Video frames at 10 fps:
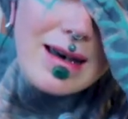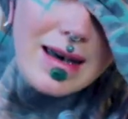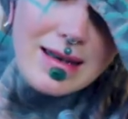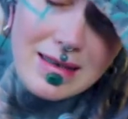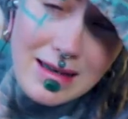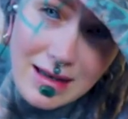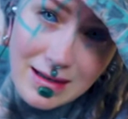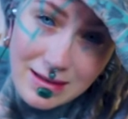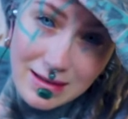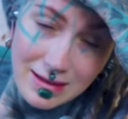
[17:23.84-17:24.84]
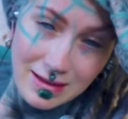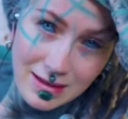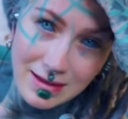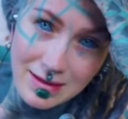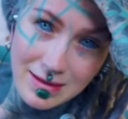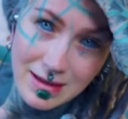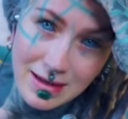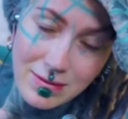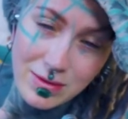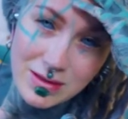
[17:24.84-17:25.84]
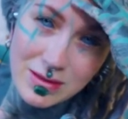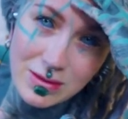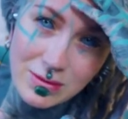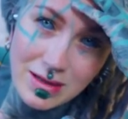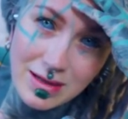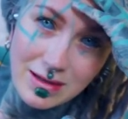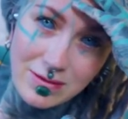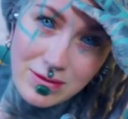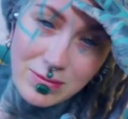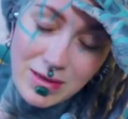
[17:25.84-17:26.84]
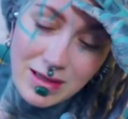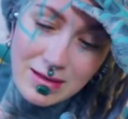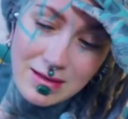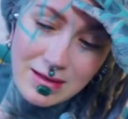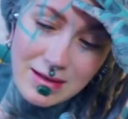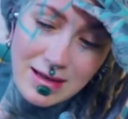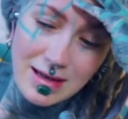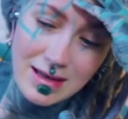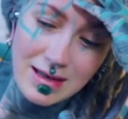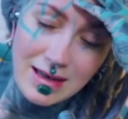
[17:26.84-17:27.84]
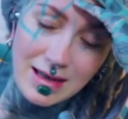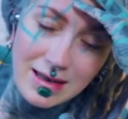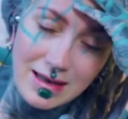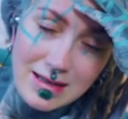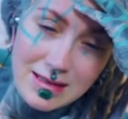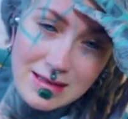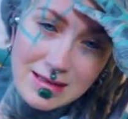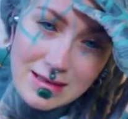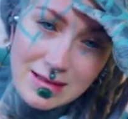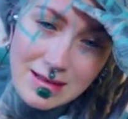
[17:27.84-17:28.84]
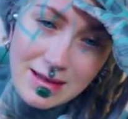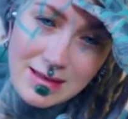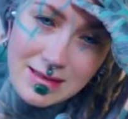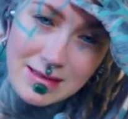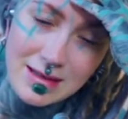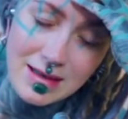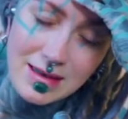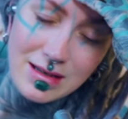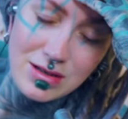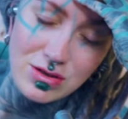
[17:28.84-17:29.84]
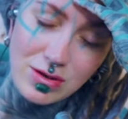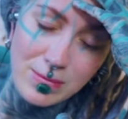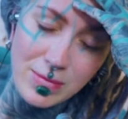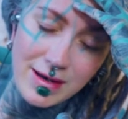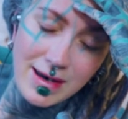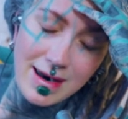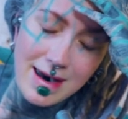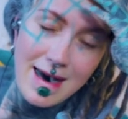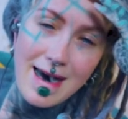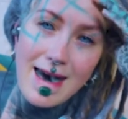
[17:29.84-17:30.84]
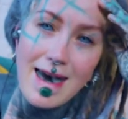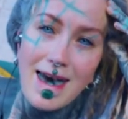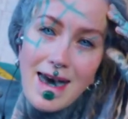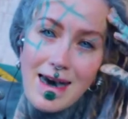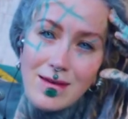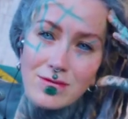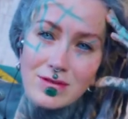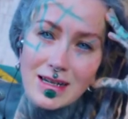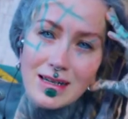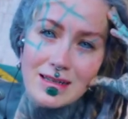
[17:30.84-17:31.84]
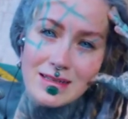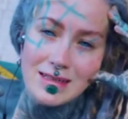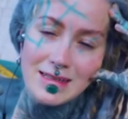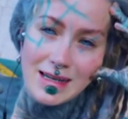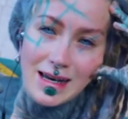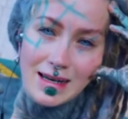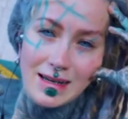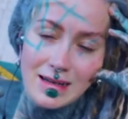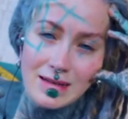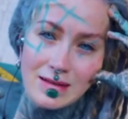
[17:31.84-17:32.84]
And then it was so clear for me that this is the job. Every day.